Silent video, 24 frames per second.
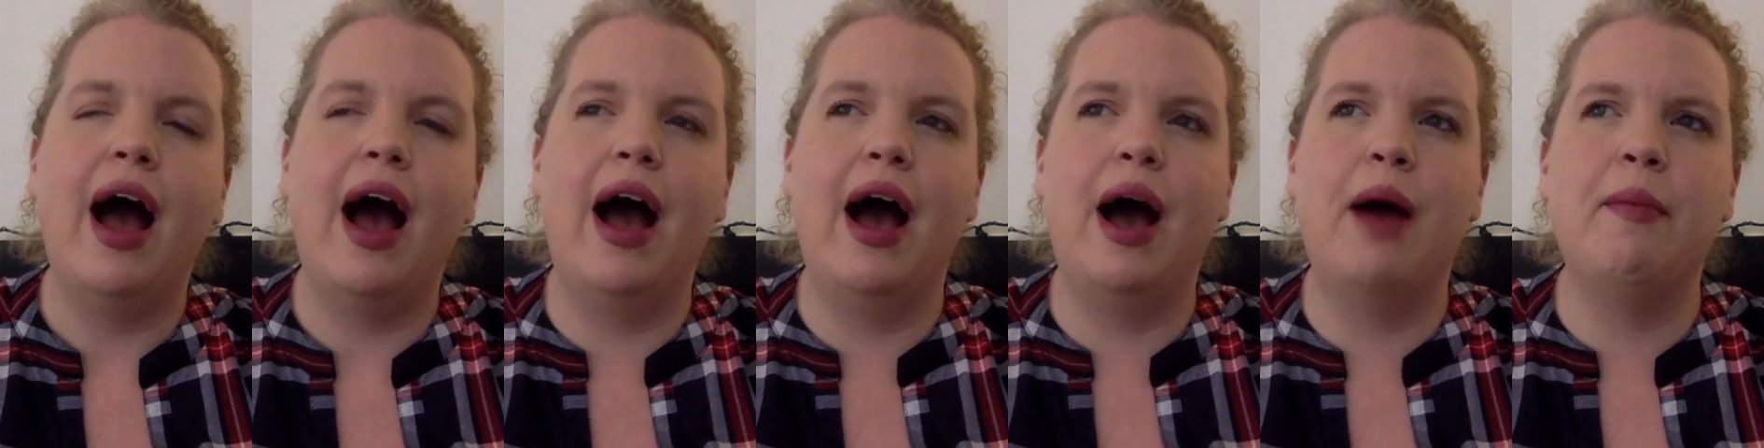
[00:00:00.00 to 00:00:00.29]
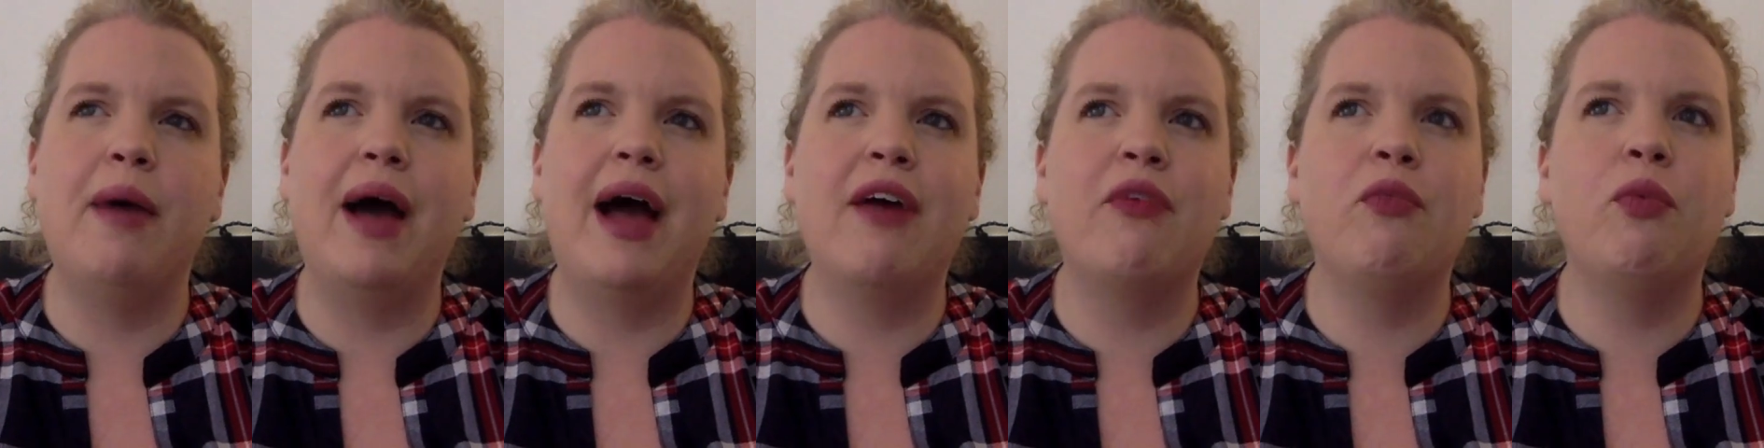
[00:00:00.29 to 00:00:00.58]

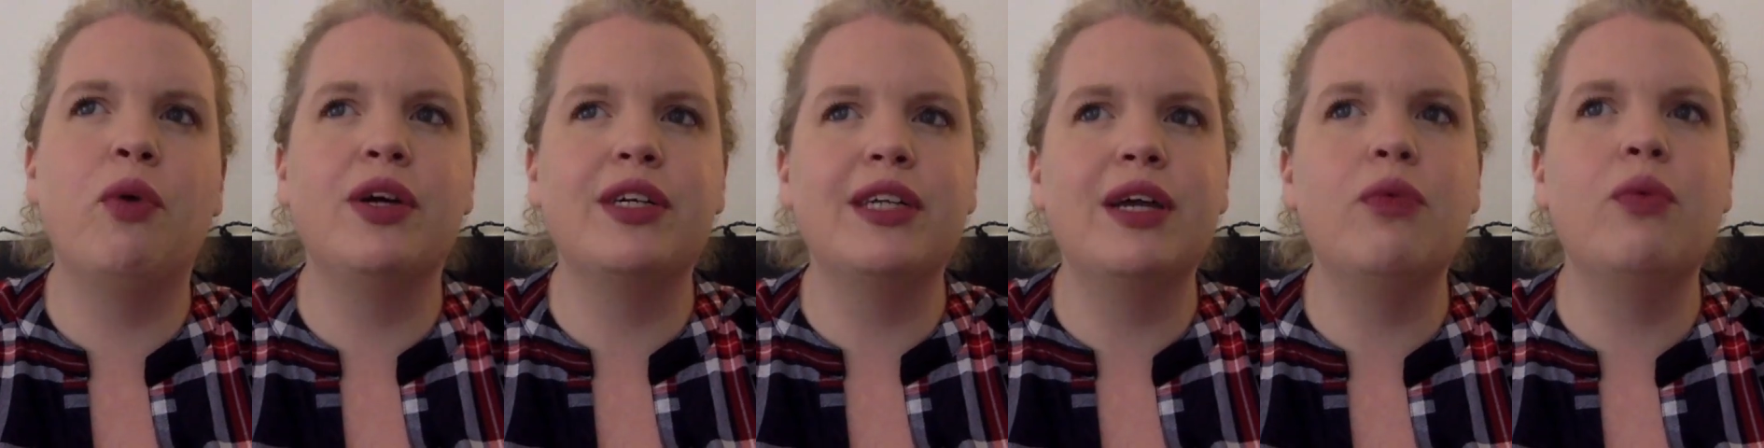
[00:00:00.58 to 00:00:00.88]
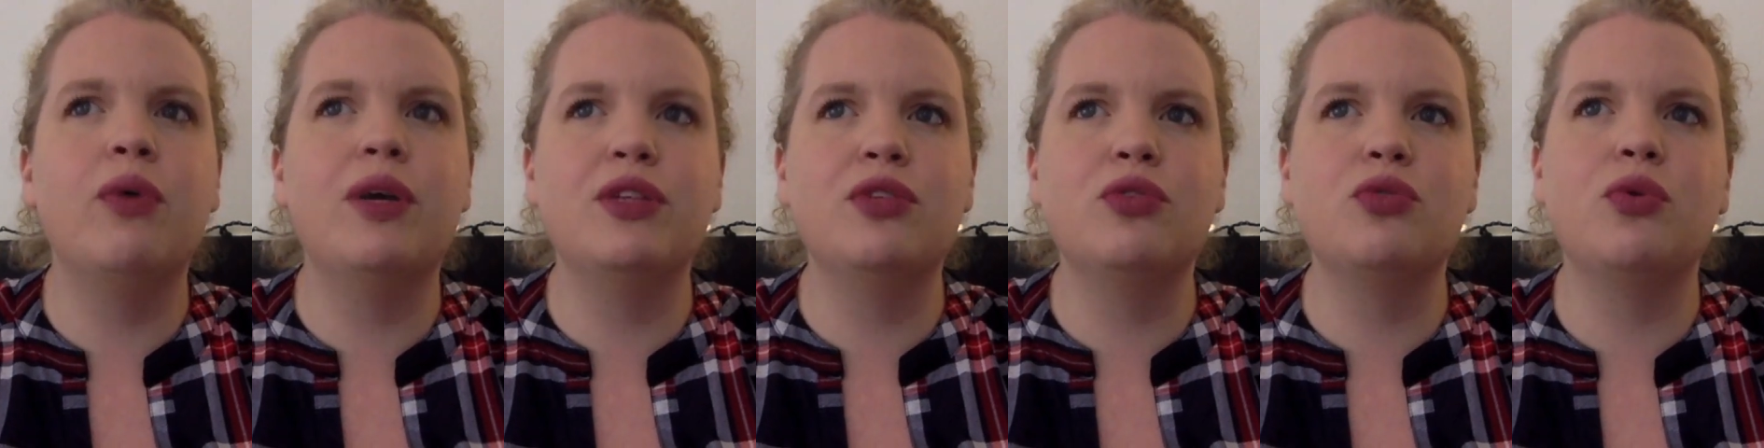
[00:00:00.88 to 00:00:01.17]
I worked at
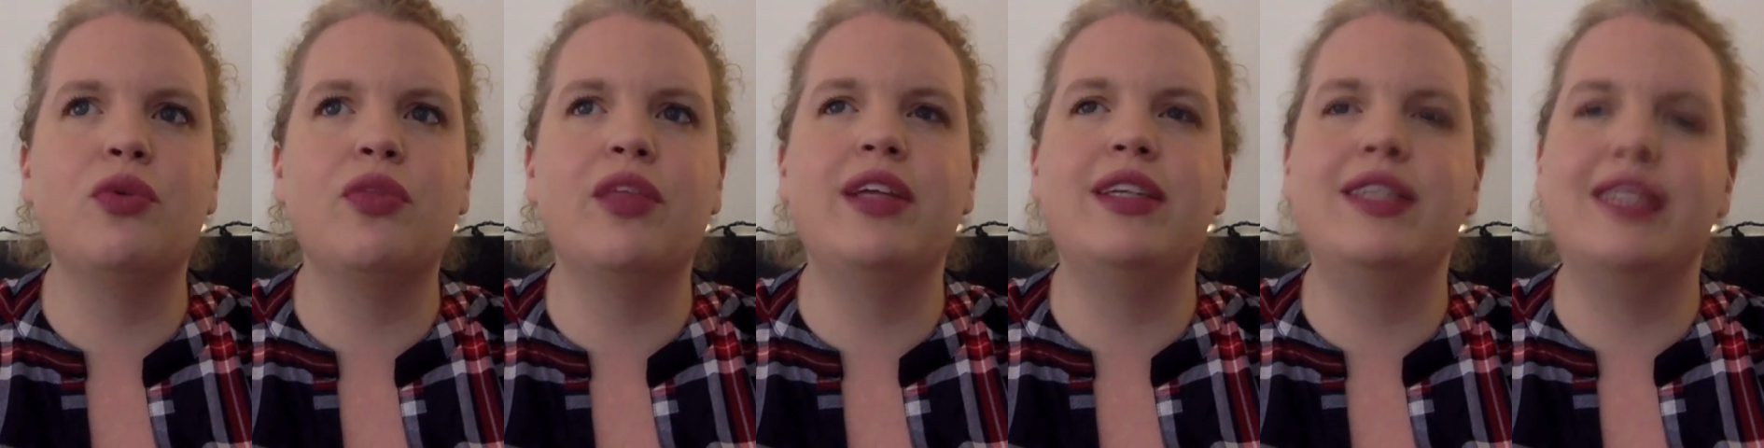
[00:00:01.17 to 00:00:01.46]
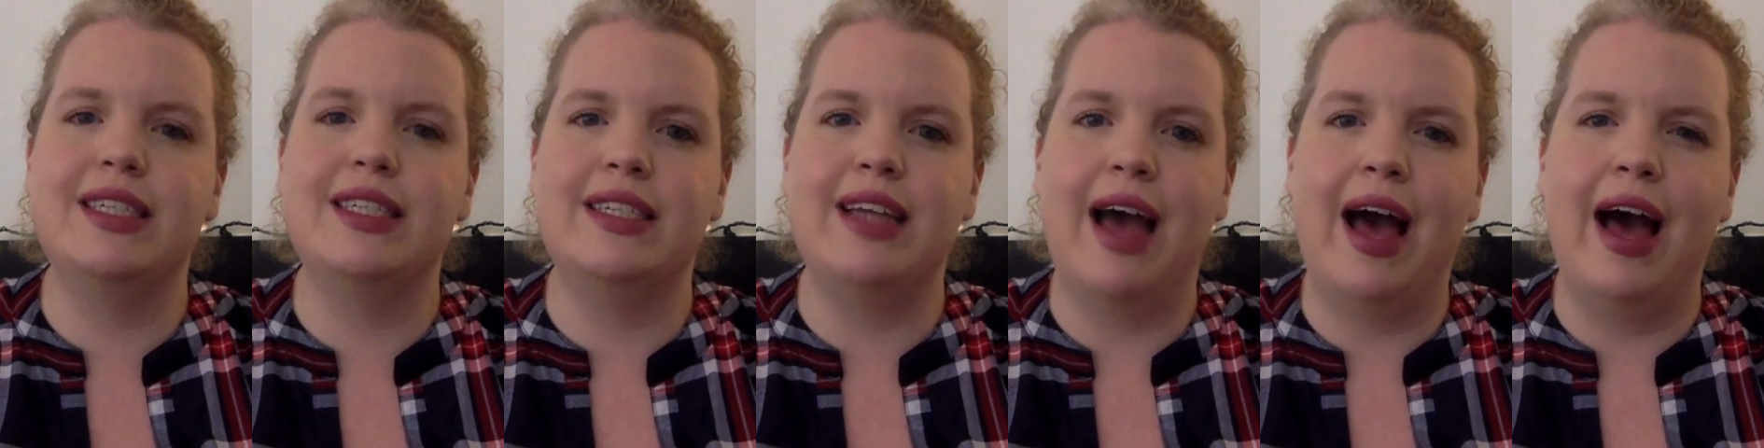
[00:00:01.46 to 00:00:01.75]
one school that
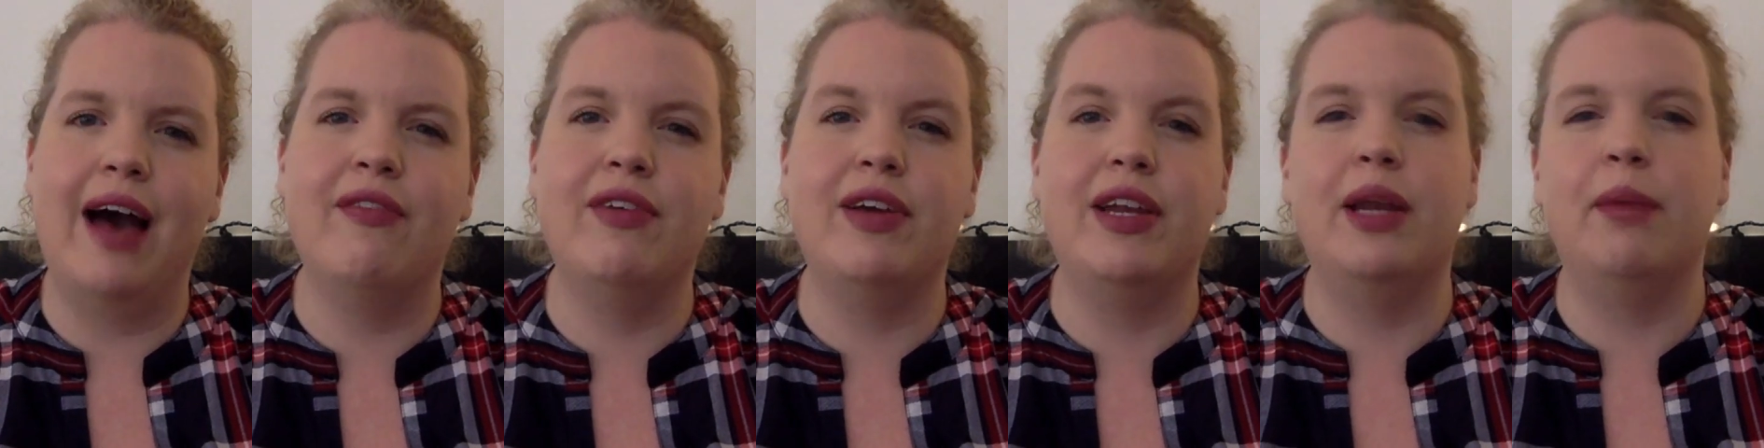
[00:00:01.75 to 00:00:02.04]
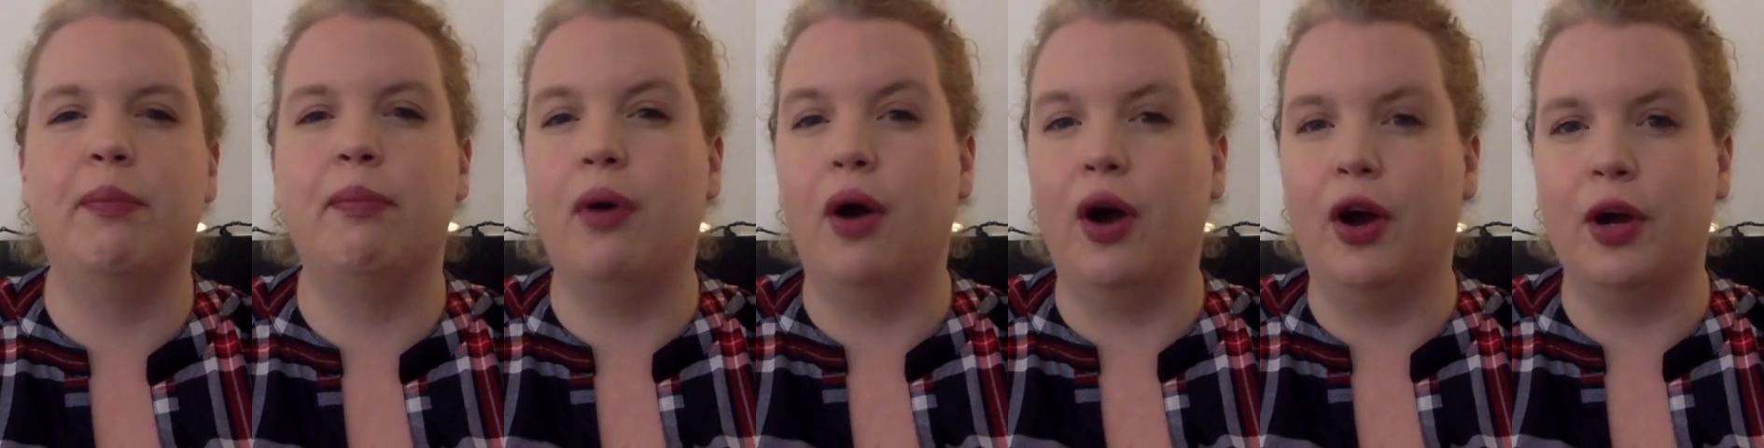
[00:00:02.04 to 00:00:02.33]
did have a
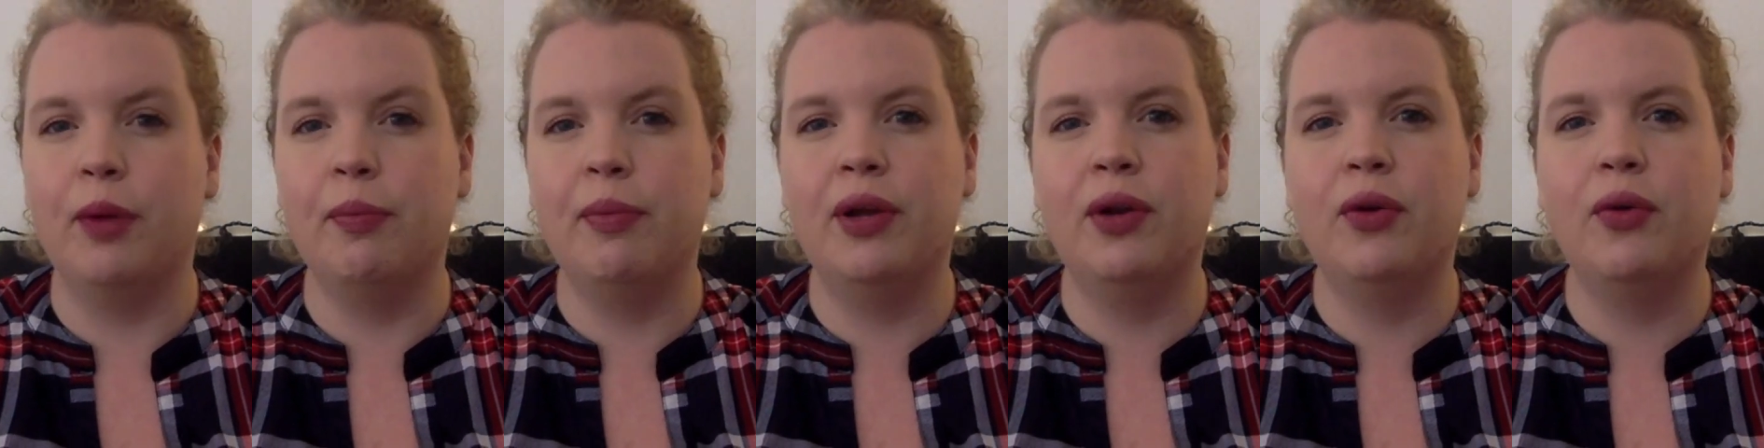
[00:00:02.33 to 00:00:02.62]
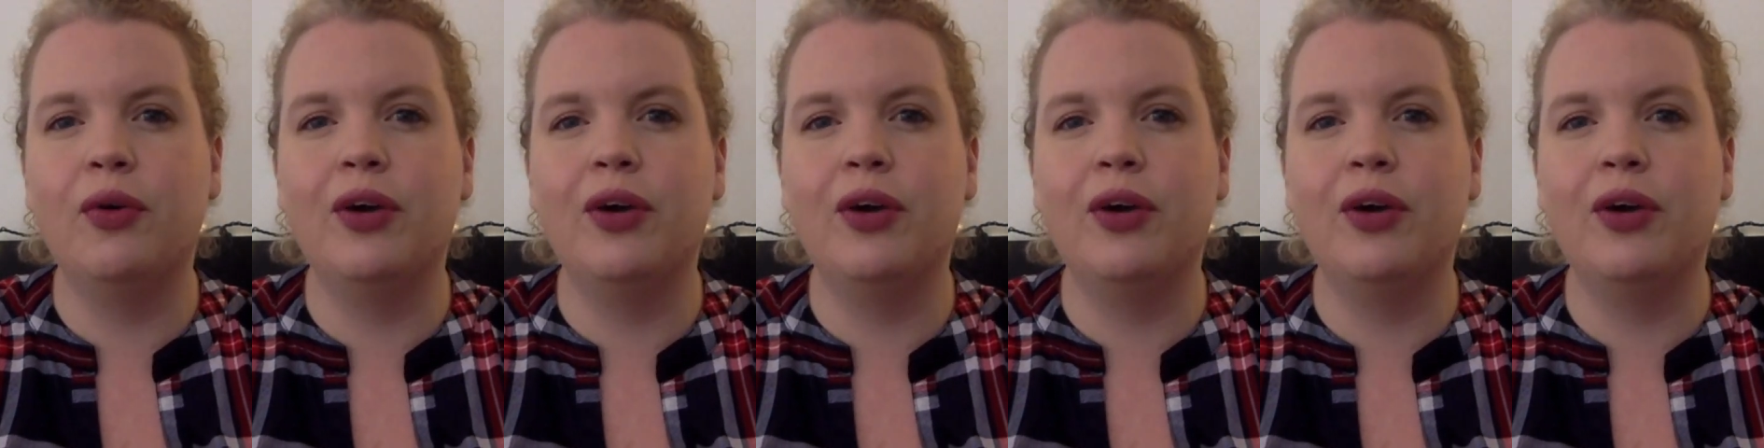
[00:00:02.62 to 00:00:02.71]
department